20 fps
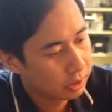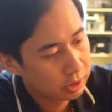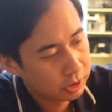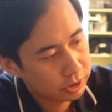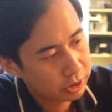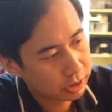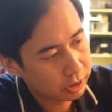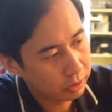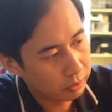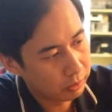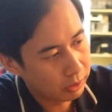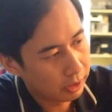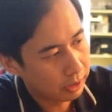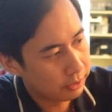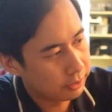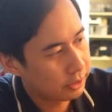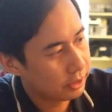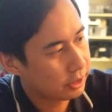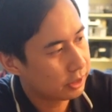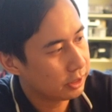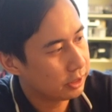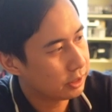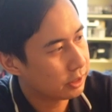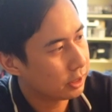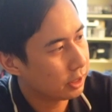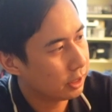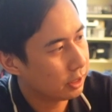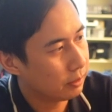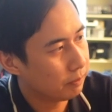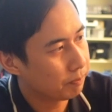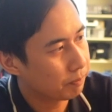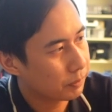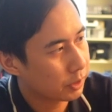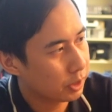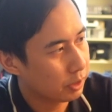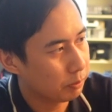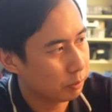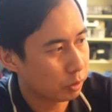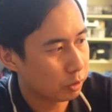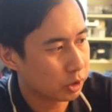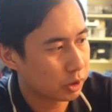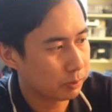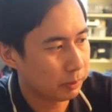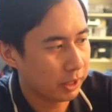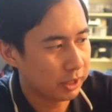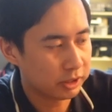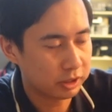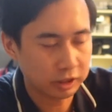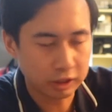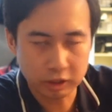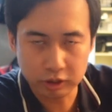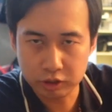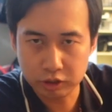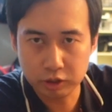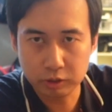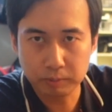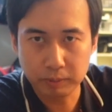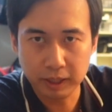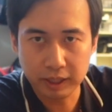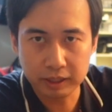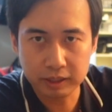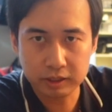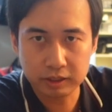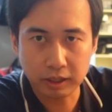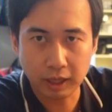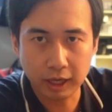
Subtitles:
So this is typical spicy soup base.